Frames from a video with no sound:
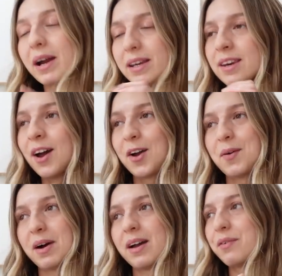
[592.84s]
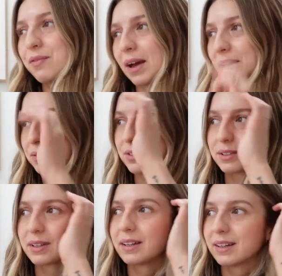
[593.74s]
know I have found
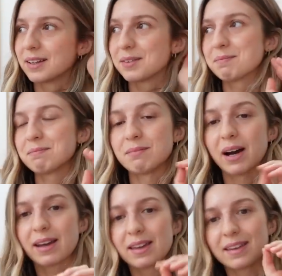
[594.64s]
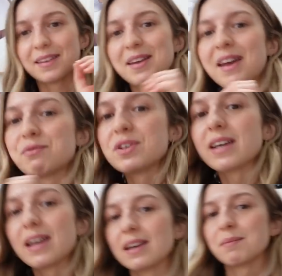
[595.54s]
my
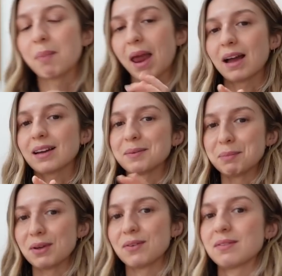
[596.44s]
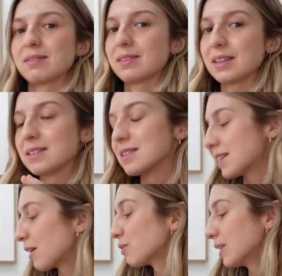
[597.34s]
everyday black boot. this is
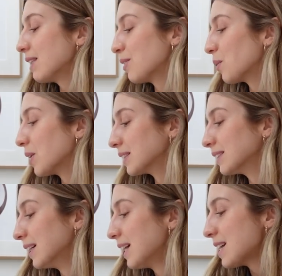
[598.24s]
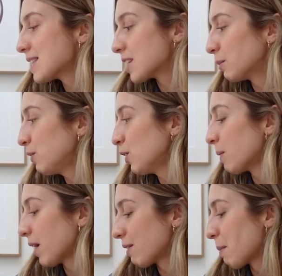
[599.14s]
definitely the one. Some of you
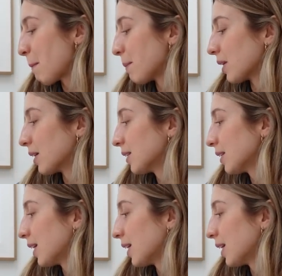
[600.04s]
might remember